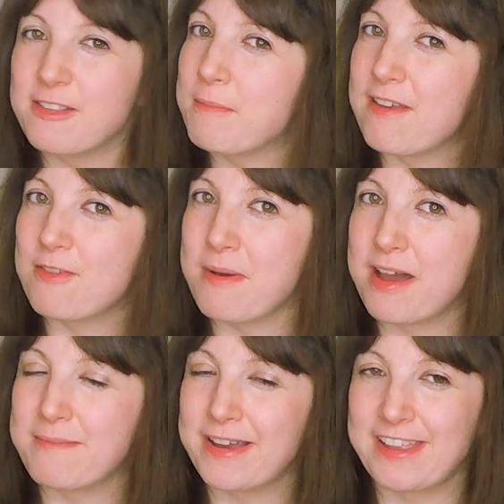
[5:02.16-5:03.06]
a bit of a
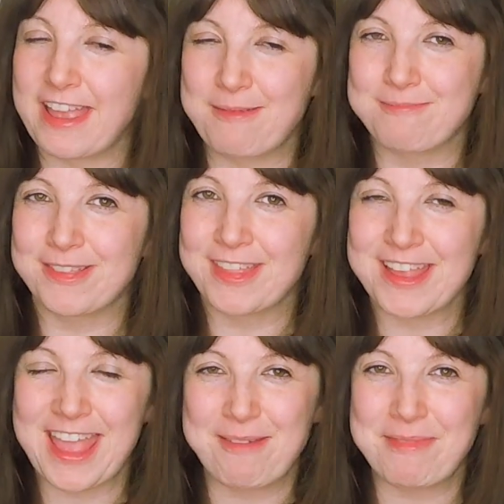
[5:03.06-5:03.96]
Marmite name, but
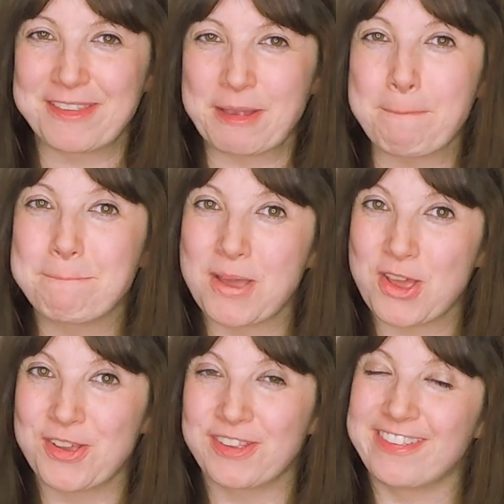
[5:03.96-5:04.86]
that name is
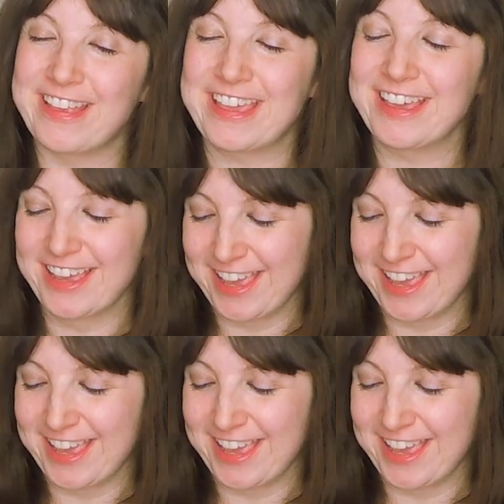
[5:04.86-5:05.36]
Percy.